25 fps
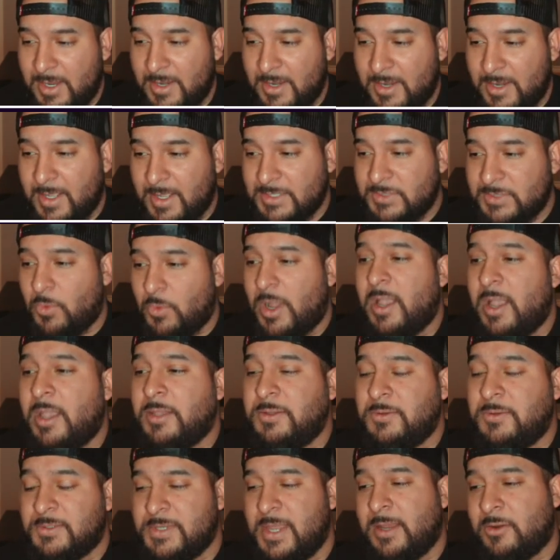And that's why I
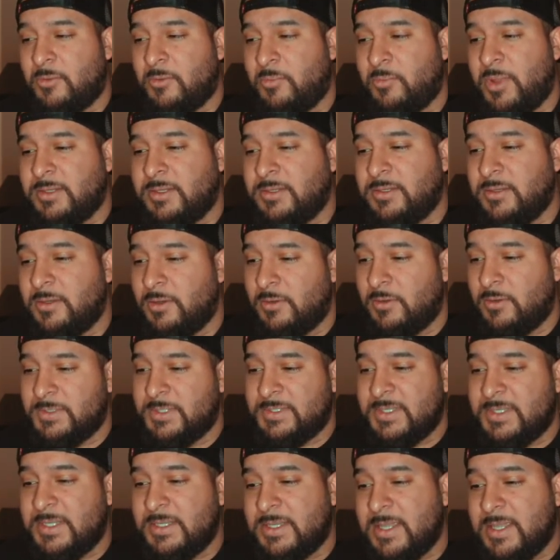use acrobat, you know,
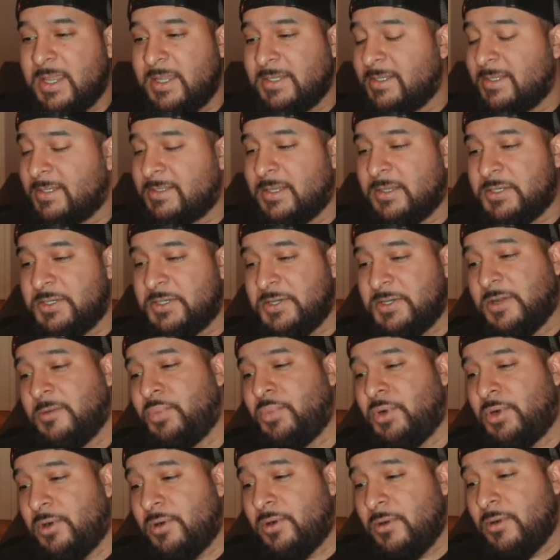just in case it's a jump
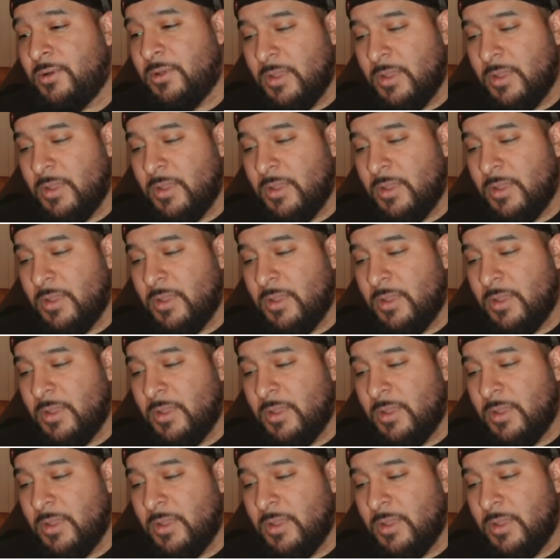ball,